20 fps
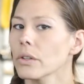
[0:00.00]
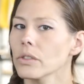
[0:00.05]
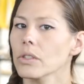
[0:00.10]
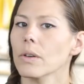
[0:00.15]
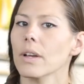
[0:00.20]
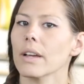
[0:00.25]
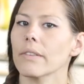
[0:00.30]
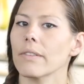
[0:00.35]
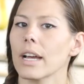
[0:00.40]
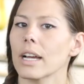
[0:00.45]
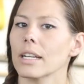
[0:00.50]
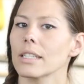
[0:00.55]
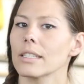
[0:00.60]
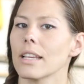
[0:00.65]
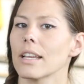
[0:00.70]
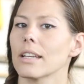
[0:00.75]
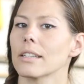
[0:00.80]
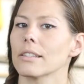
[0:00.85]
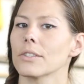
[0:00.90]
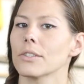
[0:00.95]
also have
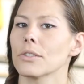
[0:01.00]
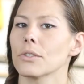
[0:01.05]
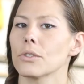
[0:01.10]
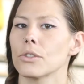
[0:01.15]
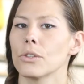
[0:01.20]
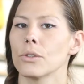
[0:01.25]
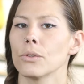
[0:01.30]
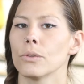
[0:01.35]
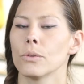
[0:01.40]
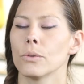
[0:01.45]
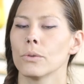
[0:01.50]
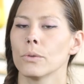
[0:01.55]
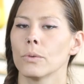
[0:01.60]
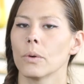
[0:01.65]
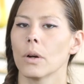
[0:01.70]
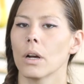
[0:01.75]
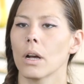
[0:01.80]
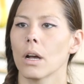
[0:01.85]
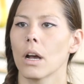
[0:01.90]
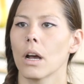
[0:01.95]
access
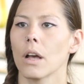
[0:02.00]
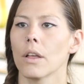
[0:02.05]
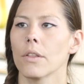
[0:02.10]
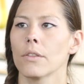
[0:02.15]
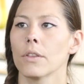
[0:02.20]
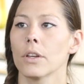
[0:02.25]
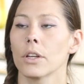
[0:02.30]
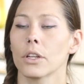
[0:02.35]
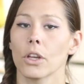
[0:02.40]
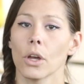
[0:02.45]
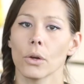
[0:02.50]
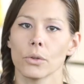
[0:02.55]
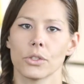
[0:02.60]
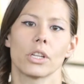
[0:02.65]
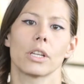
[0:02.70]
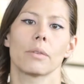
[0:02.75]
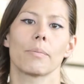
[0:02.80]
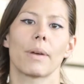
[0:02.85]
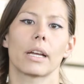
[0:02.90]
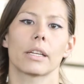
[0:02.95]
to the
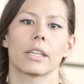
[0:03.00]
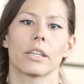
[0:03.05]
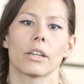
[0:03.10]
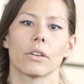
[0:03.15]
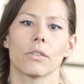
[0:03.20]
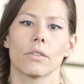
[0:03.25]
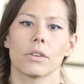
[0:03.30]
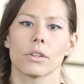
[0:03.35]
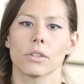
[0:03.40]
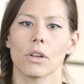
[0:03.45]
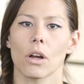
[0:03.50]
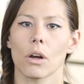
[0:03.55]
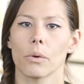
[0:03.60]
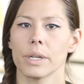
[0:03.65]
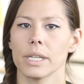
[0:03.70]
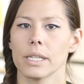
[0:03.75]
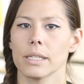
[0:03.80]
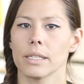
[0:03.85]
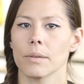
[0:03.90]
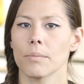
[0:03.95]
coaching back here. There's
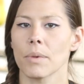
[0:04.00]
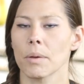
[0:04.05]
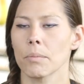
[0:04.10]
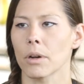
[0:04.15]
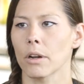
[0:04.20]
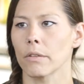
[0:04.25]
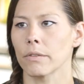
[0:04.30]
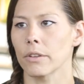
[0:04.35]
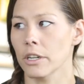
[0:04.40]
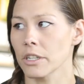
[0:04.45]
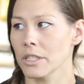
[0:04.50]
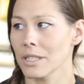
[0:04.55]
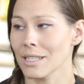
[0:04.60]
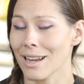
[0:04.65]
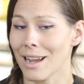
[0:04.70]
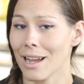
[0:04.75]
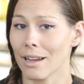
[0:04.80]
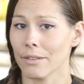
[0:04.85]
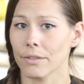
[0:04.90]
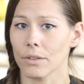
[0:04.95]
always a member of our
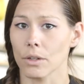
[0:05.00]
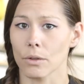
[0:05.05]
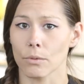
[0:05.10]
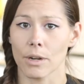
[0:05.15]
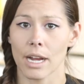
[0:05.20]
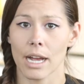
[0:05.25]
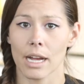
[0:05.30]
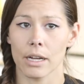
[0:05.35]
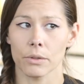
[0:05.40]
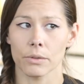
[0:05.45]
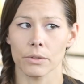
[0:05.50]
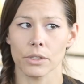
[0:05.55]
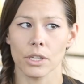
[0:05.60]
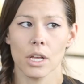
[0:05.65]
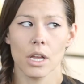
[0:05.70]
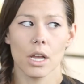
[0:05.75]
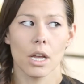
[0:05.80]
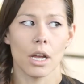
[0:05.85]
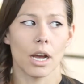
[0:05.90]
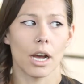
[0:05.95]
staff around.
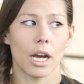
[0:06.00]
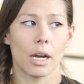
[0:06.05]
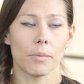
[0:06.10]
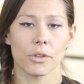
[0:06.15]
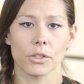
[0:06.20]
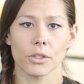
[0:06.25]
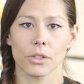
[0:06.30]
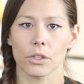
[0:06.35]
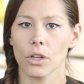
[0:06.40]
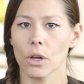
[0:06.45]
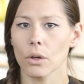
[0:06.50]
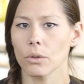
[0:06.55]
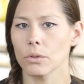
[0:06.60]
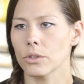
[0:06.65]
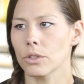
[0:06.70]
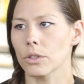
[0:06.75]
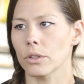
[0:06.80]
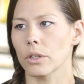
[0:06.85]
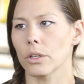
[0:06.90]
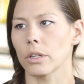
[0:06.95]
There's a
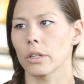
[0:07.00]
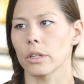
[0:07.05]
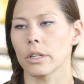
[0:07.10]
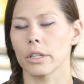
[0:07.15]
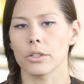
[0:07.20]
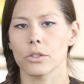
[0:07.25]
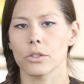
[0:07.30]
coach or a